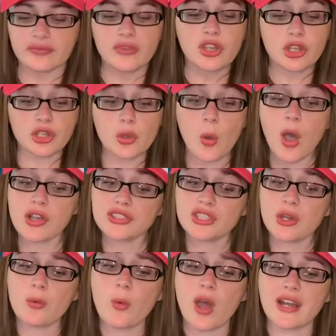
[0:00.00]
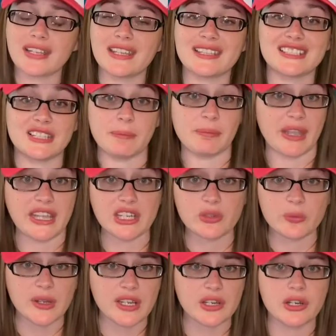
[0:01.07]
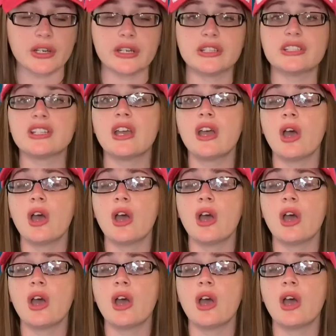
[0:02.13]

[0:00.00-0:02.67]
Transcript: You also want to get some beta readers